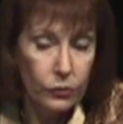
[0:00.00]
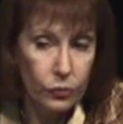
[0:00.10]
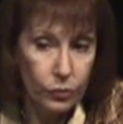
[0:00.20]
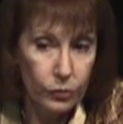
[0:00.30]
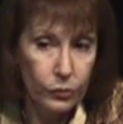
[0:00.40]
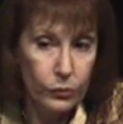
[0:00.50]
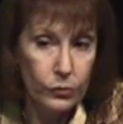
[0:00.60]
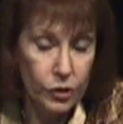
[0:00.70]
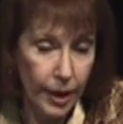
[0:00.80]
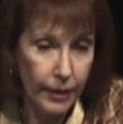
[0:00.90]

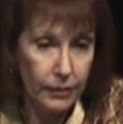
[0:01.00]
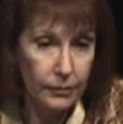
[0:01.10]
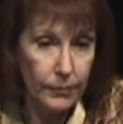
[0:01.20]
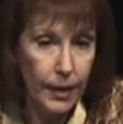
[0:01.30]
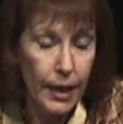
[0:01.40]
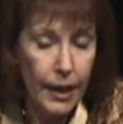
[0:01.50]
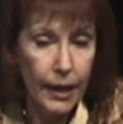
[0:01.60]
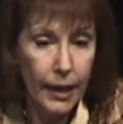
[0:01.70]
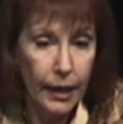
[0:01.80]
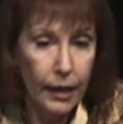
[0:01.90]
to Jaglom
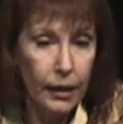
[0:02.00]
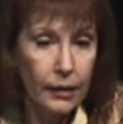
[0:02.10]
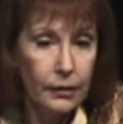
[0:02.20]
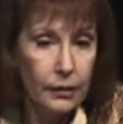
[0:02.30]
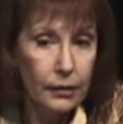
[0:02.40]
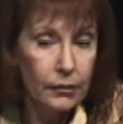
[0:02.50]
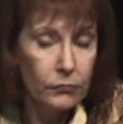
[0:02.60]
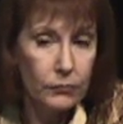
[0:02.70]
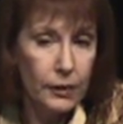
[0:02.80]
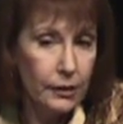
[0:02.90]
and
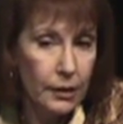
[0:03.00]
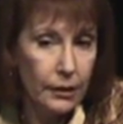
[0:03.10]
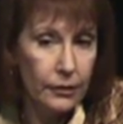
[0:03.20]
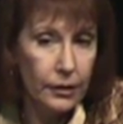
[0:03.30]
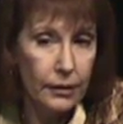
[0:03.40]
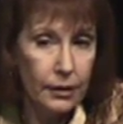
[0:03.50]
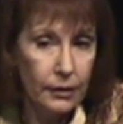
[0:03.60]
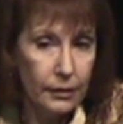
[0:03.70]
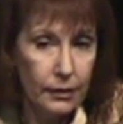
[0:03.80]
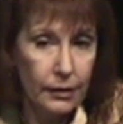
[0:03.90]
didn't hear
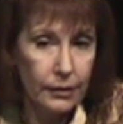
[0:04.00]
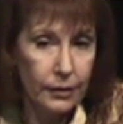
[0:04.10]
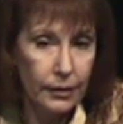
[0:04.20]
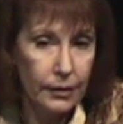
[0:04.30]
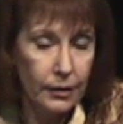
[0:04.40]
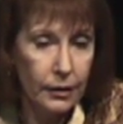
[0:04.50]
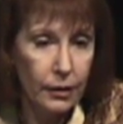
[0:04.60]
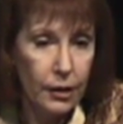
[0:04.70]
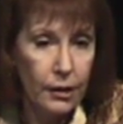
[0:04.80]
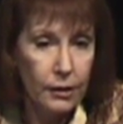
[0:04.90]

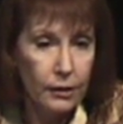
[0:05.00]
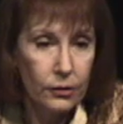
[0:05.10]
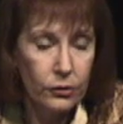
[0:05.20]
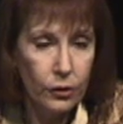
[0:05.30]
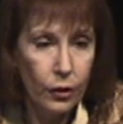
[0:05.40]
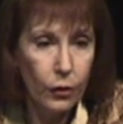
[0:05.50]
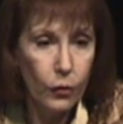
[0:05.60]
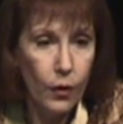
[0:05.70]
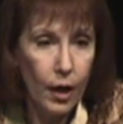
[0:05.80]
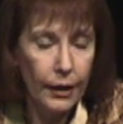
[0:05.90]
anything.
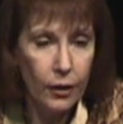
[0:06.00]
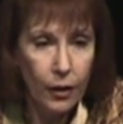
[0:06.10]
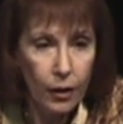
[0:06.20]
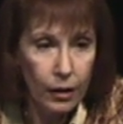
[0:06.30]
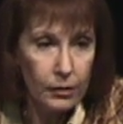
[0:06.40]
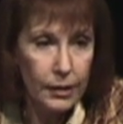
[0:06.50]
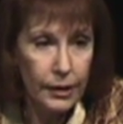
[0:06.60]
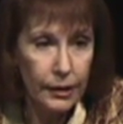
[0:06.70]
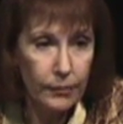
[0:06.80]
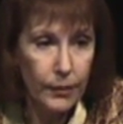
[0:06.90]
So I called
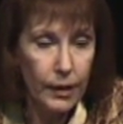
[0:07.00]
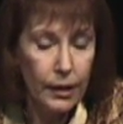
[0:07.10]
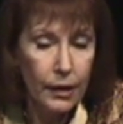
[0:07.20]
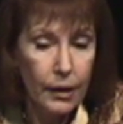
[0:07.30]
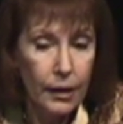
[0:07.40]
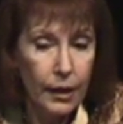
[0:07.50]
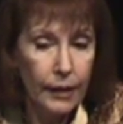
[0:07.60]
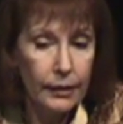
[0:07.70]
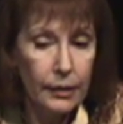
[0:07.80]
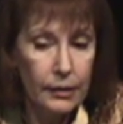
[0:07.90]
him
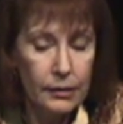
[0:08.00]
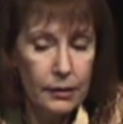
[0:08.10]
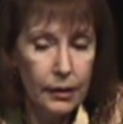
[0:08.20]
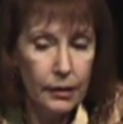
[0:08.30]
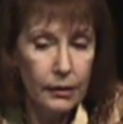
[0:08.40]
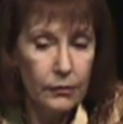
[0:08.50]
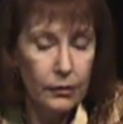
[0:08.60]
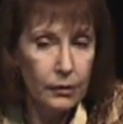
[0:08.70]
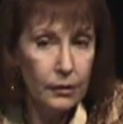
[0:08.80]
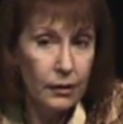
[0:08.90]
and he said,
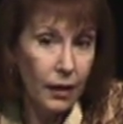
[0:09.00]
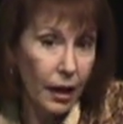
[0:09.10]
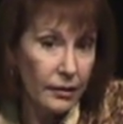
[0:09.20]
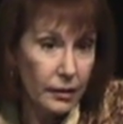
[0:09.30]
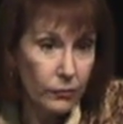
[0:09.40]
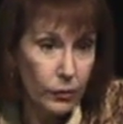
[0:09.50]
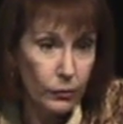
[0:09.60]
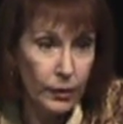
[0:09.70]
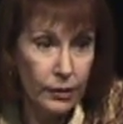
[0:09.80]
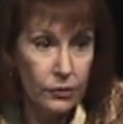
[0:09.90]
and I said,
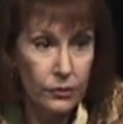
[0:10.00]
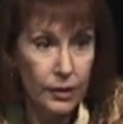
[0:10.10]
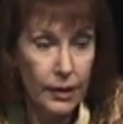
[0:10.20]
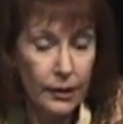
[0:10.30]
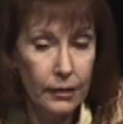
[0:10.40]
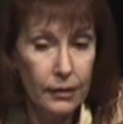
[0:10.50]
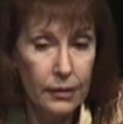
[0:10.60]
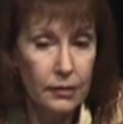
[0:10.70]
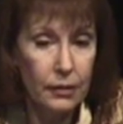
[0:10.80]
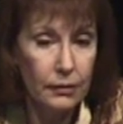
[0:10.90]
well, what did you think? And
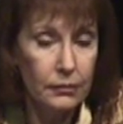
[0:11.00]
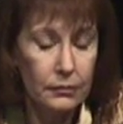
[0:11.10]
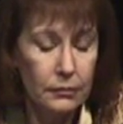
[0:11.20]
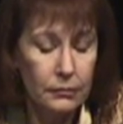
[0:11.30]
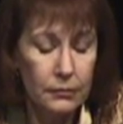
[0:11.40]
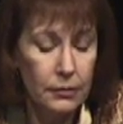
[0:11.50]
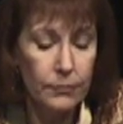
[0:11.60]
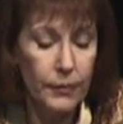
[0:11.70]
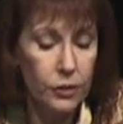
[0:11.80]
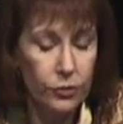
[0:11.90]
he said, it was
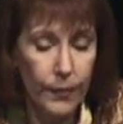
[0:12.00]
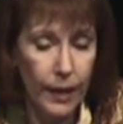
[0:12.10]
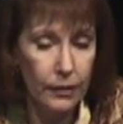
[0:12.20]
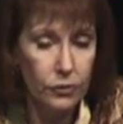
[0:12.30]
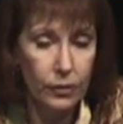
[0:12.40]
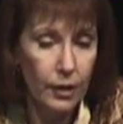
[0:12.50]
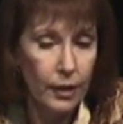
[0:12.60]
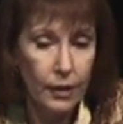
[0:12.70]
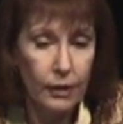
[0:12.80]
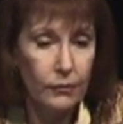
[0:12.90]
a mishmash.
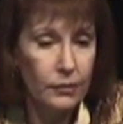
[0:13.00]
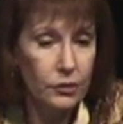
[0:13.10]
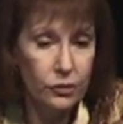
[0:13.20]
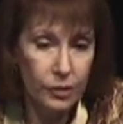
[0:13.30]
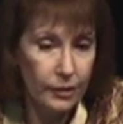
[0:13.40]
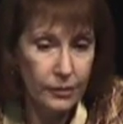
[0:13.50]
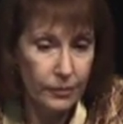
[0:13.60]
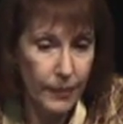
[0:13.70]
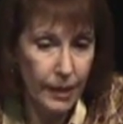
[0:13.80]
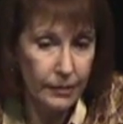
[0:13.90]
It was
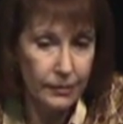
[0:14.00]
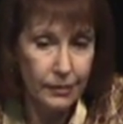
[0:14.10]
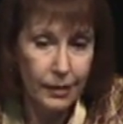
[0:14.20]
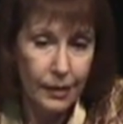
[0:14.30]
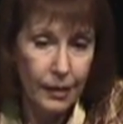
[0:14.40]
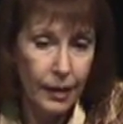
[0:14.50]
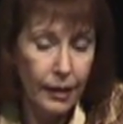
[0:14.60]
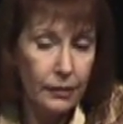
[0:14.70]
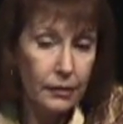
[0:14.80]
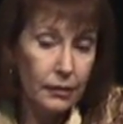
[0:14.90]
just a mess.
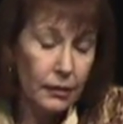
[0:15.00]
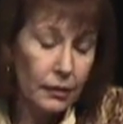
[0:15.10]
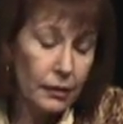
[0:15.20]
And